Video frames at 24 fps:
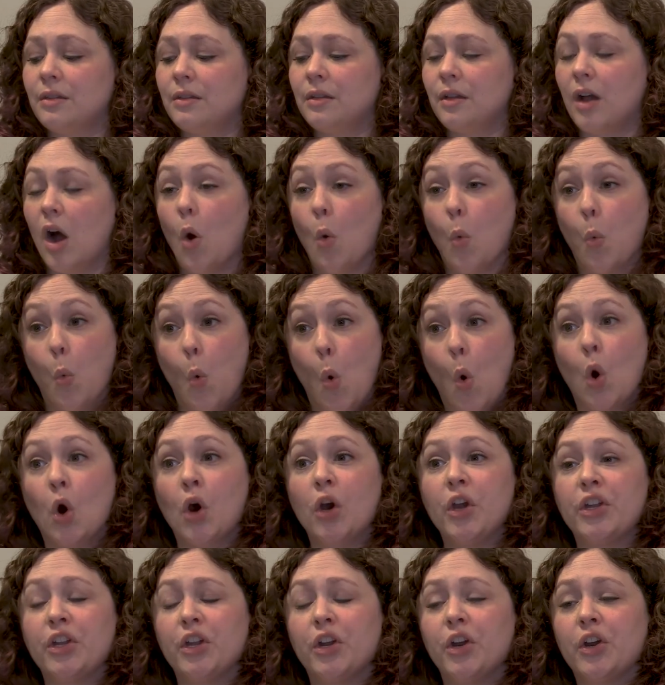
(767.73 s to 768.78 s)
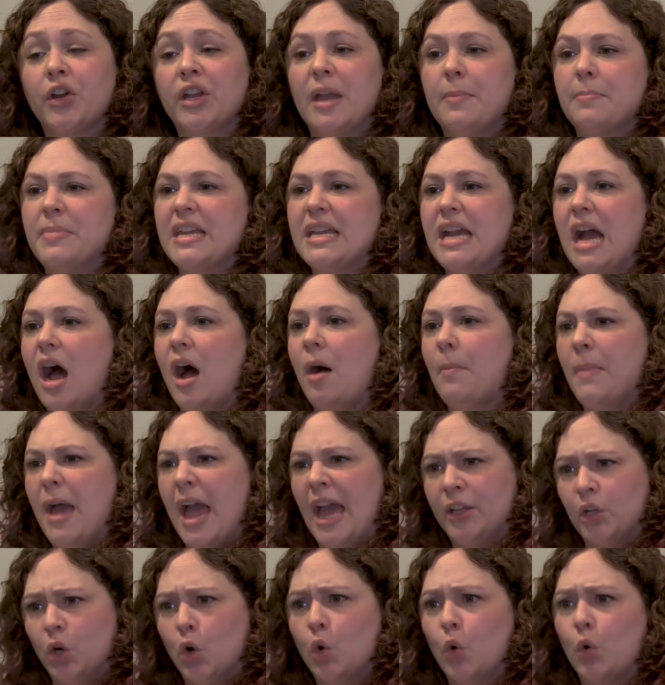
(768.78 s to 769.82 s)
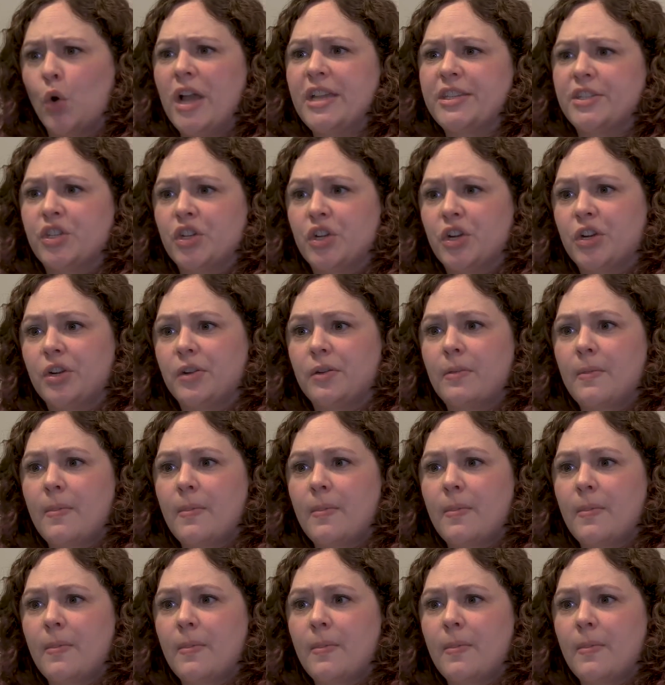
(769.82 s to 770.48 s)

A warrior can become an aggressor.